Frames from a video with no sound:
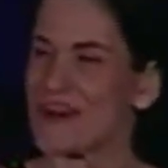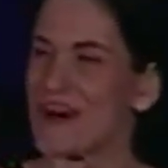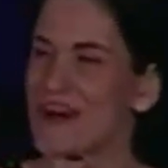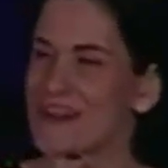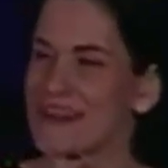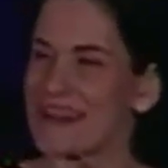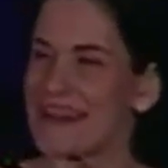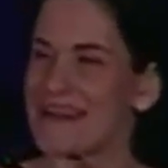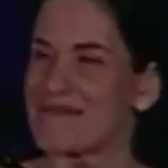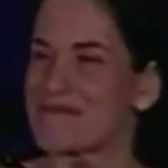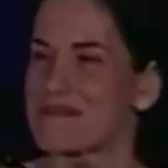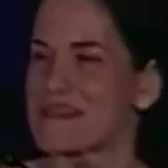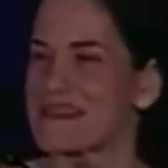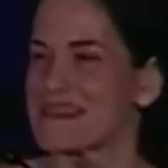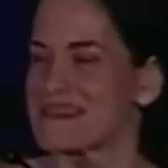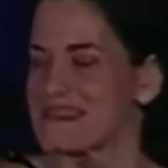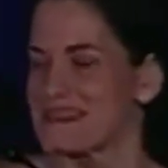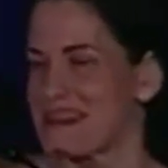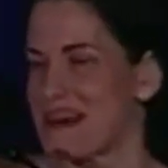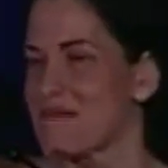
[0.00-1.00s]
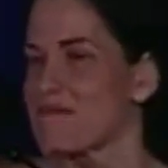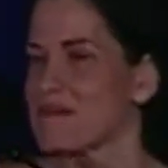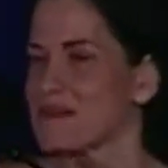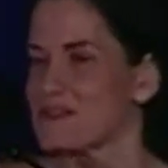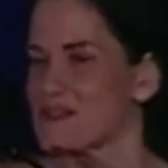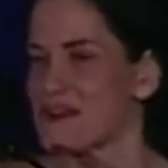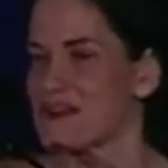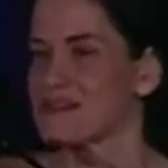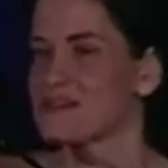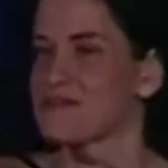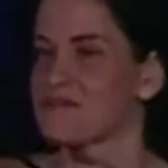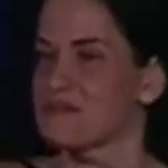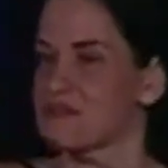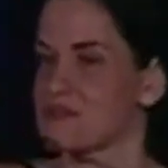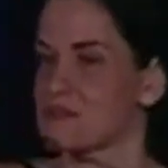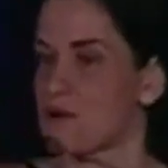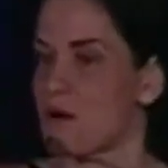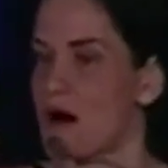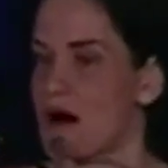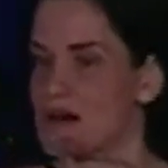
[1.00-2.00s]
called an ambulance and had me transferred
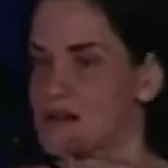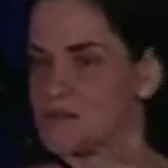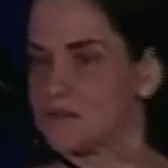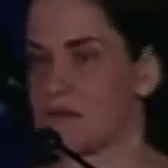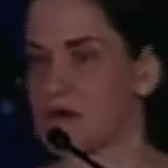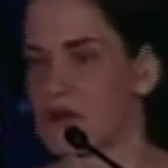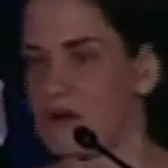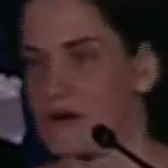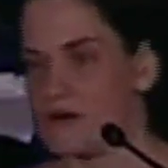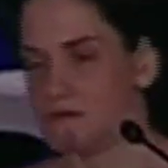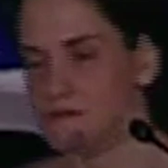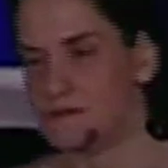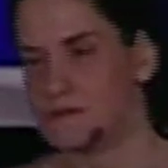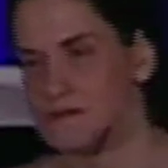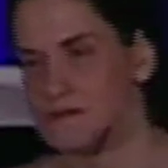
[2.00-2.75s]
to a hospital,